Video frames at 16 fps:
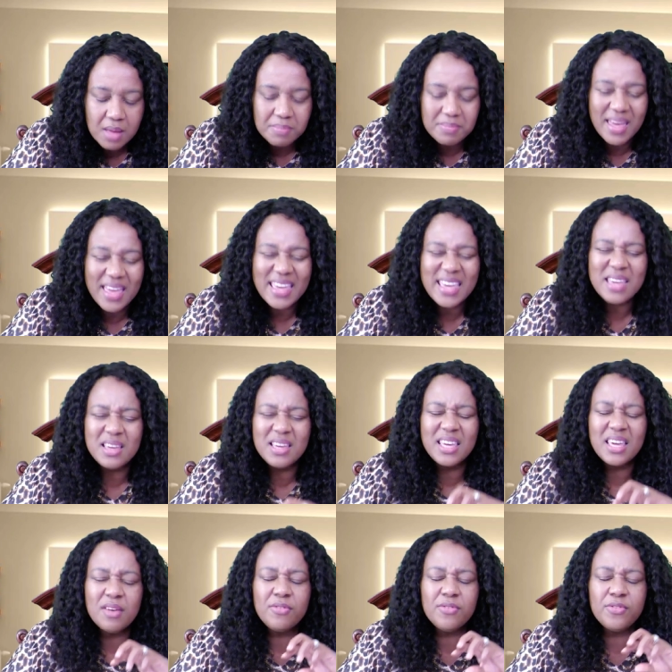may he
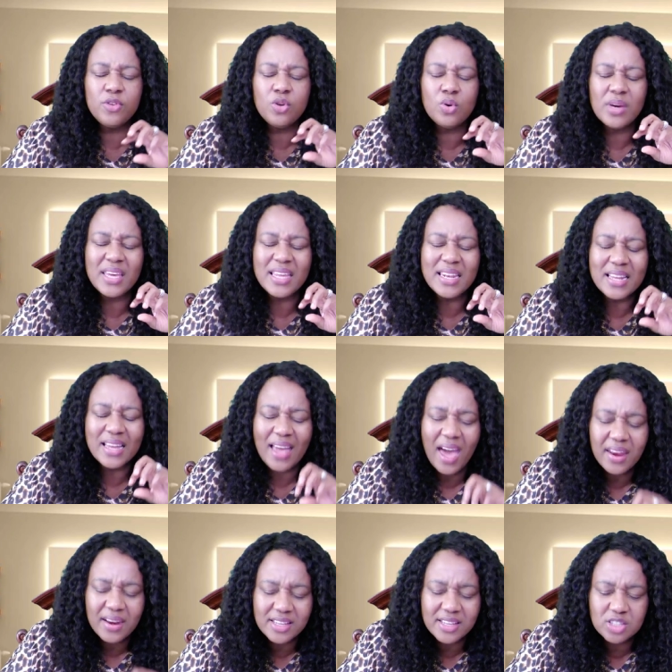give you
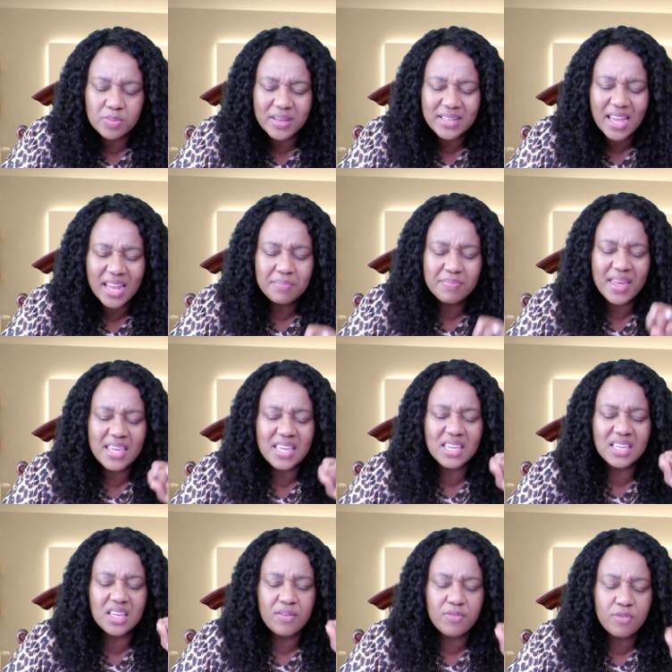encouragement and may
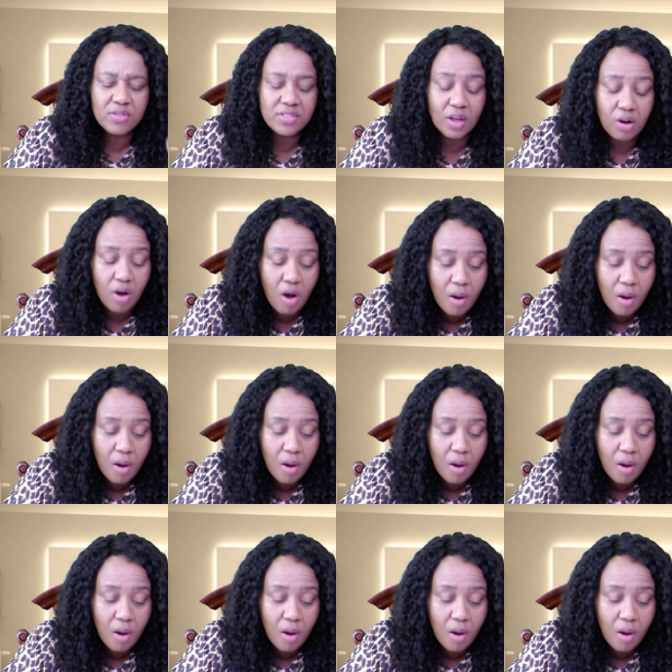he give you the